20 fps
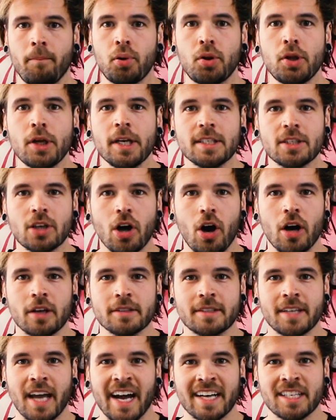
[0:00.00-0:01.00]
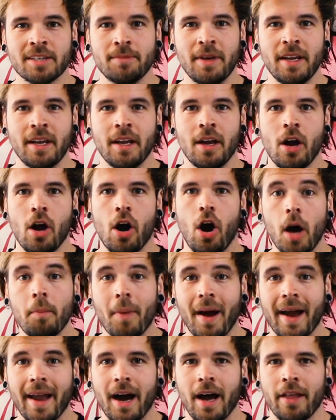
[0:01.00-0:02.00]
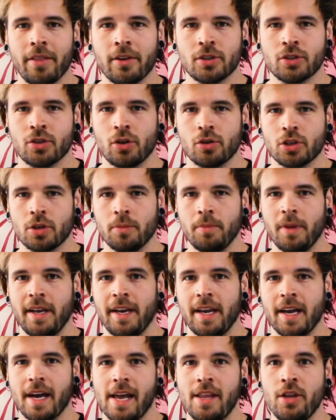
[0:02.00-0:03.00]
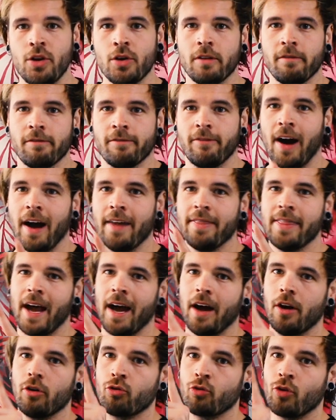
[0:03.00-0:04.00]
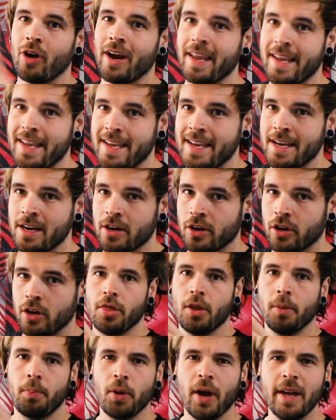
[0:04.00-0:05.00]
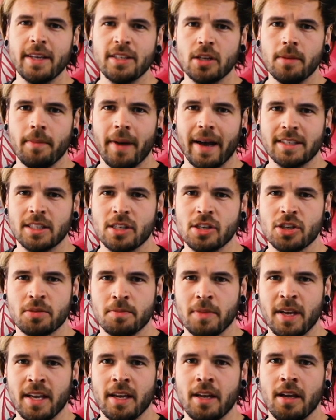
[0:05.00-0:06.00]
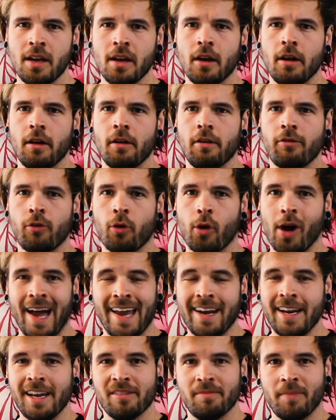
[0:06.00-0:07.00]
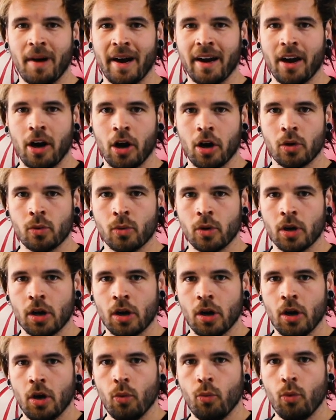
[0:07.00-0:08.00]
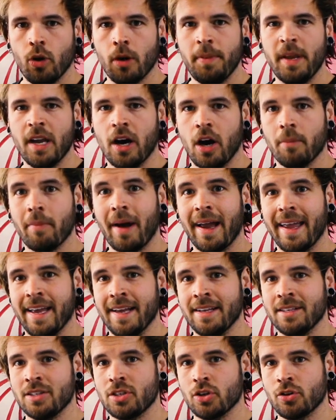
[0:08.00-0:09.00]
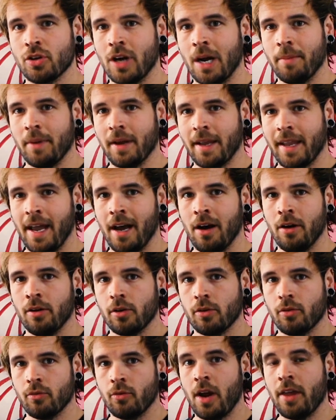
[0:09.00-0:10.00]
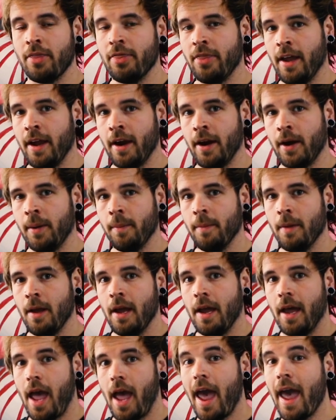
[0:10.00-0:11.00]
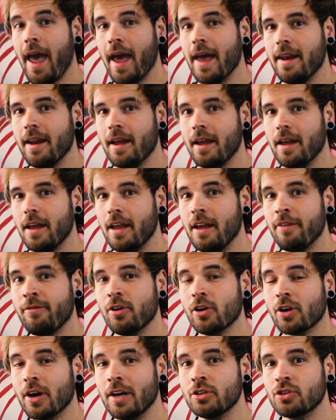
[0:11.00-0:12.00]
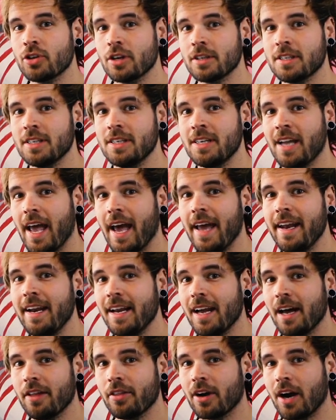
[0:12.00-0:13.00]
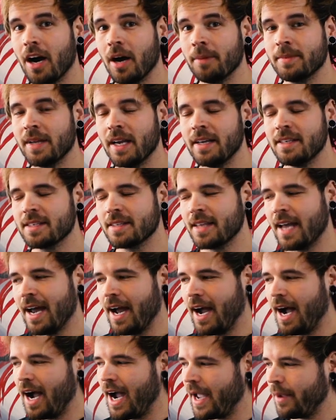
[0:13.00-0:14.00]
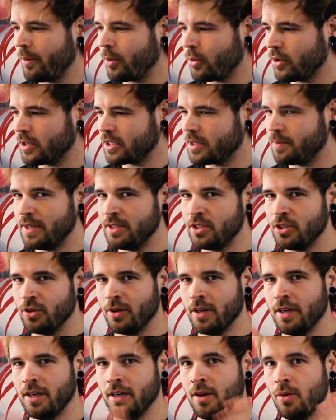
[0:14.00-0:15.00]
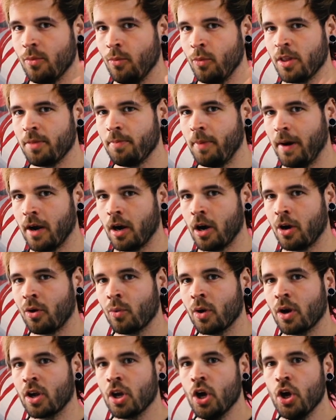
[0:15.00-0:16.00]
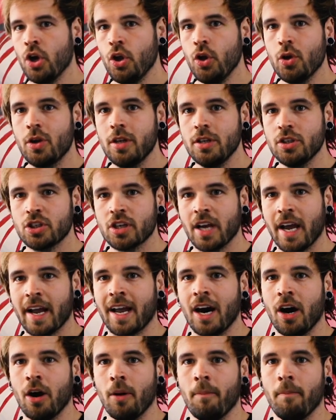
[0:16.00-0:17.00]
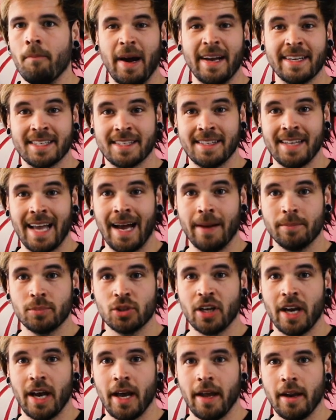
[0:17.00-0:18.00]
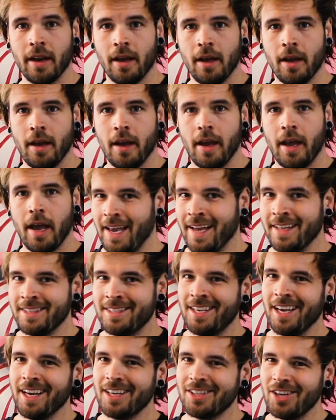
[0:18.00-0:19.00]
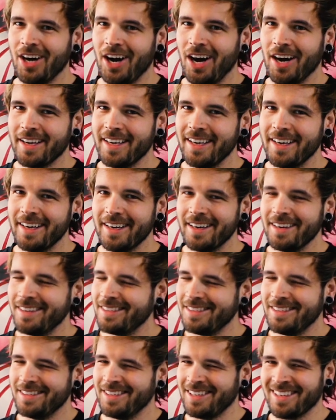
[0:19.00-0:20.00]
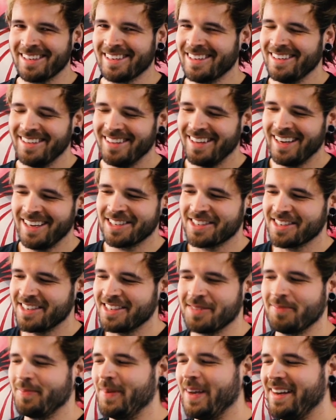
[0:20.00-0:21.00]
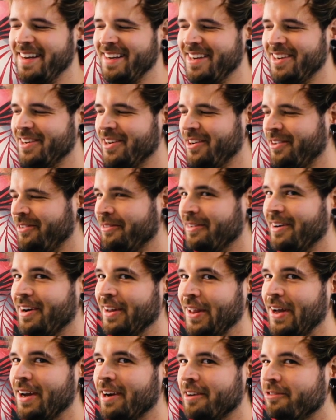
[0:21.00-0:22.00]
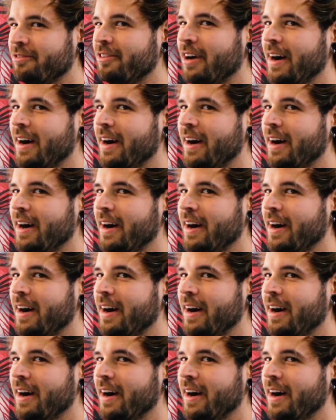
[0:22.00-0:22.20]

please contact me on my other social media, and you can find that right here. The place to message me for any of my artwork will be on my Instagram account right there. And if you're interested in any other updates that I am going to be doing with my artwork, you can check out my Snapchat and TikTok here. That's just been, you know, a lot of